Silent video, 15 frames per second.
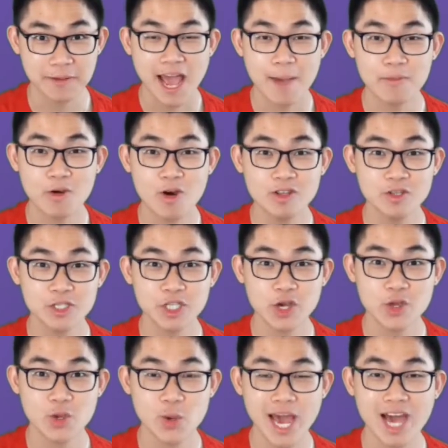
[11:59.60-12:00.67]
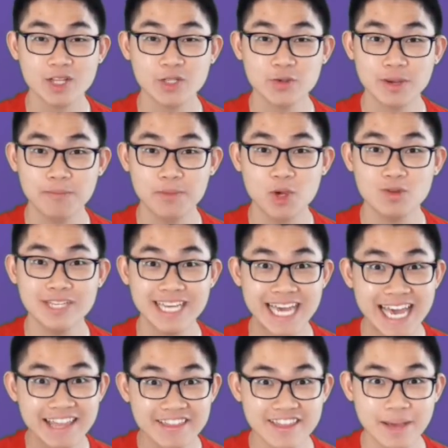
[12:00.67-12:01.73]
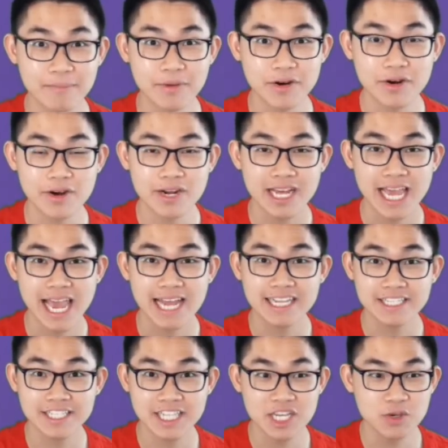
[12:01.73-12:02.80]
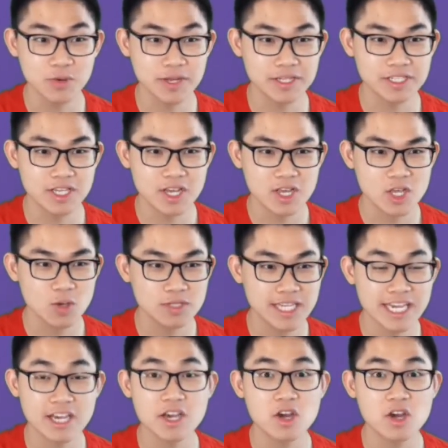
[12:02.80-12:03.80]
I'm going to show you how to compute the ith number in the sequence using